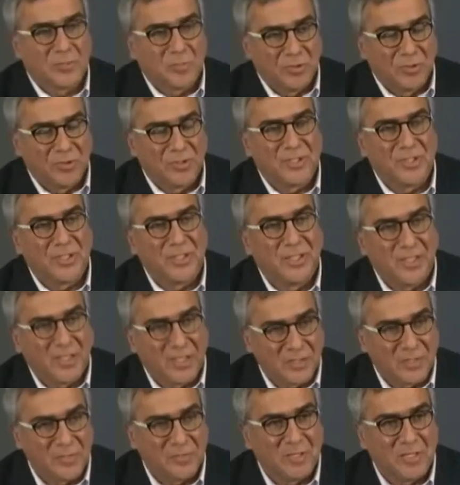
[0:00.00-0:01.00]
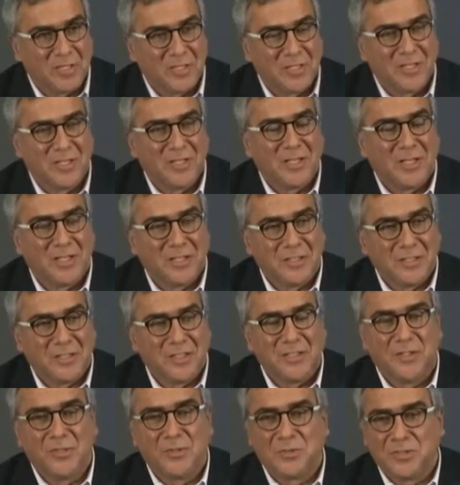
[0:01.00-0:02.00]
expert in asthma, and
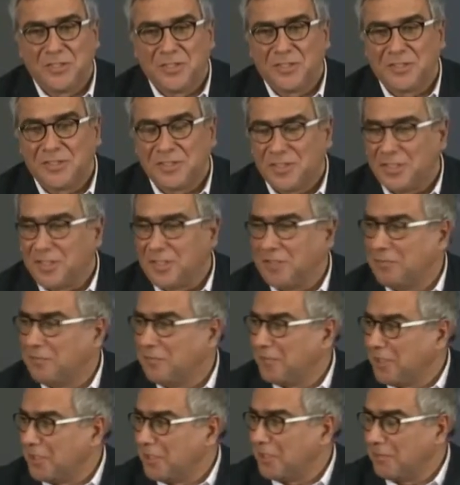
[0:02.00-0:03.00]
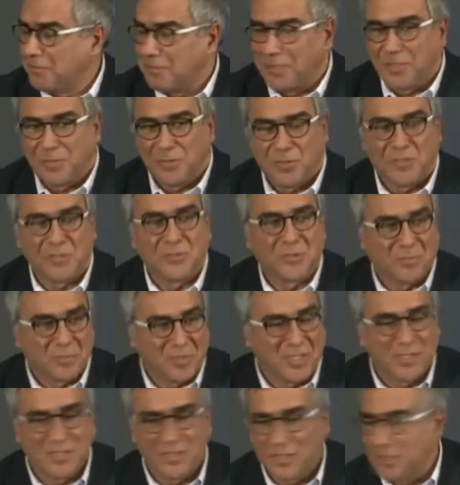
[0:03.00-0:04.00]
he knows this study very, very well. So
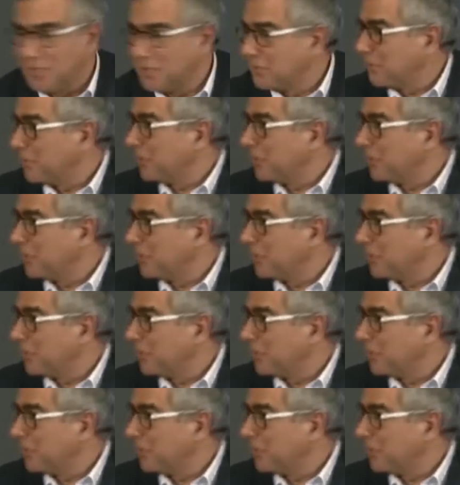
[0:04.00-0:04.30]
I'm glad he